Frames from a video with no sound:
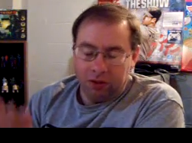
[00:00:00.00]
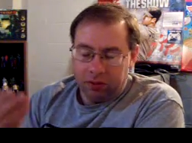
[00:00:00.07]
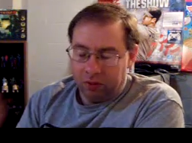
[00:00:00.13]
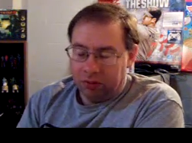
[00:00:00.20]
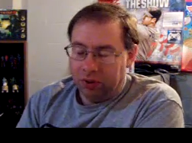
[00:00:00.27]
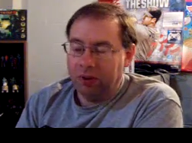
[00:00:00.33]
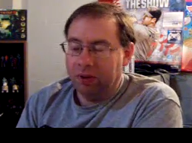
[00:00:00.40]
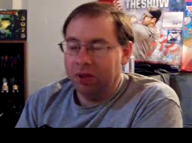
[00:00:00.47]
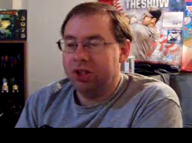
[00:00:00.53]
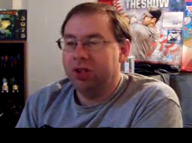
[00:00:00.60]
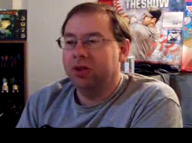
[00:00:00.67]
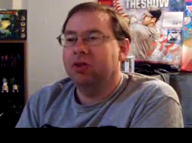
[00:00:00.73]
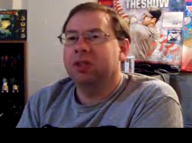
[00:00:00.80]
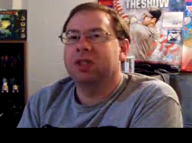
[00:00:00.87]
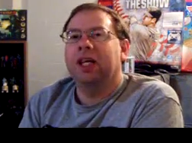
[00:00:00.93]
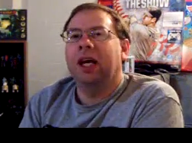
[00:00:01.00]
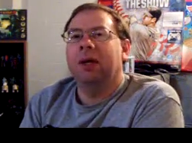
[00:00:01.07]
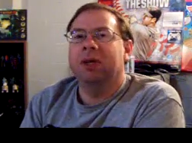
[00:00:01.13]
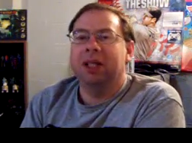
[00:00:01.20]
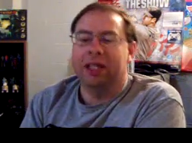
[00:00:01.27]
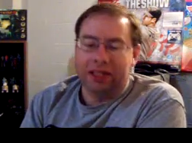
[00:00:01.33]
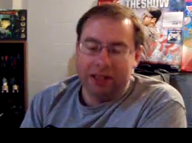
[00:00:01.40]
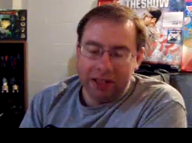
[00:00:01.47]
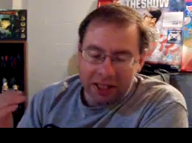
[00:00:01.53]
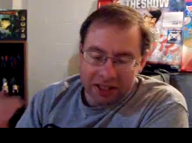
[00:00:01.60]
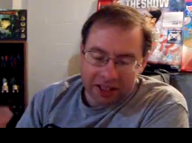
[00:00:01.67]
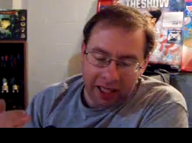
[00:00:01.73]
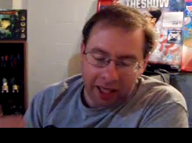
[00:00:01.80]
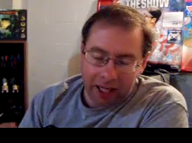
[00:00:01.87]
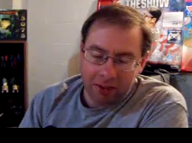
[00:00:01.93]
What he wants you to do in this game is
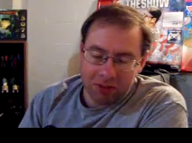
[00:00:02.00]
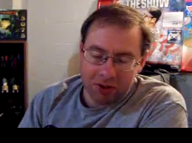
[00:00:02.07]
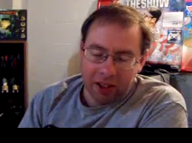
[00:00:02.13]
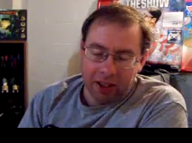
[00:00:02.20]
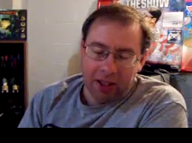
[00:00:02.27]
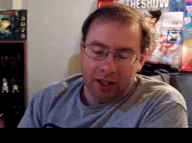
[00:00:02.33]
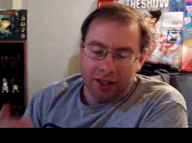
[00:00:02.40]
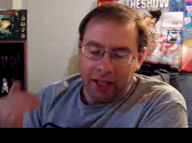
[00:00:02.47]
list games